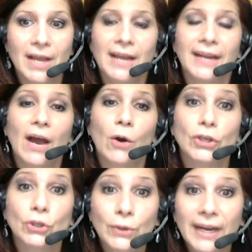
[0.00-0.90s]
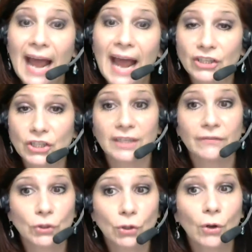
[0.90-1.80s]
Now, you can actually,
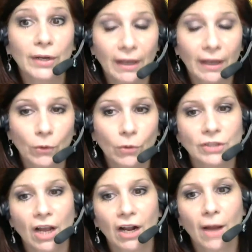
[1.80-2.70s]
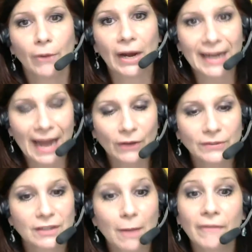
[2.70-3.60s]
if you go to getvocal.com right now,
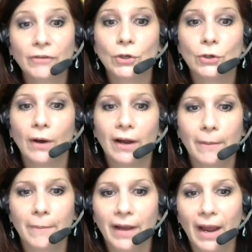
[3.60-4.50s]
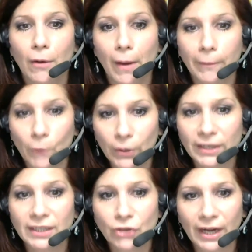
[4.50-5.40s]
some of you, I'm
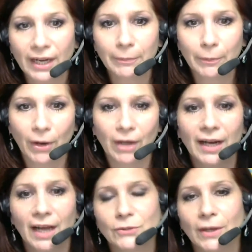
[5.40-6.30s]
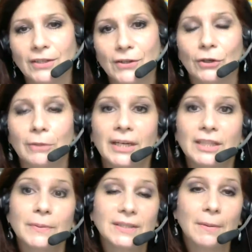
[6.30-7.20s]
going to try and keep the broadcast right to 30
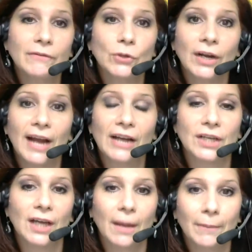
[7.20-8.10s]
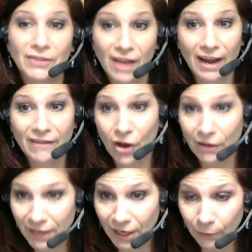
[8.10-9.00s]
minutes, but some of you could actually come live
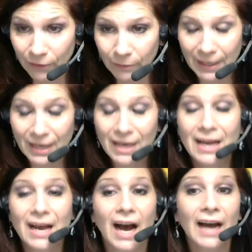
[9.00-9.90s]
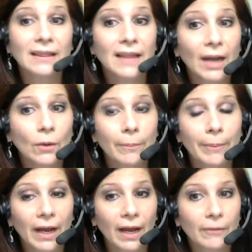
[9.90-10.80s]
on the air with me. Unlike what
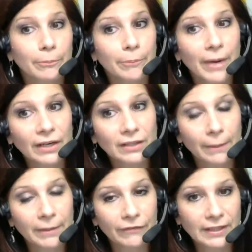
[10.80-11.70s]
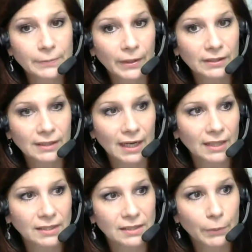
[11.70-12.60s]
Facebook
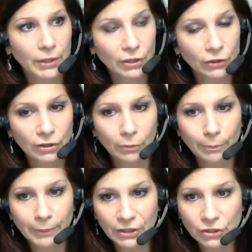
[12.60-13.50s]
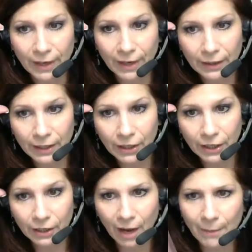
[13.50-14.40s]
does, is putting your little picture right
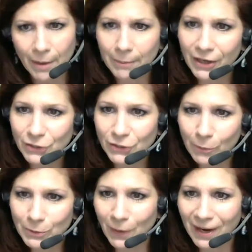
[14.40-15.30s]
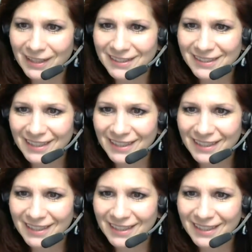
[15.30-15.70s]
here. I'm on Periscope twice.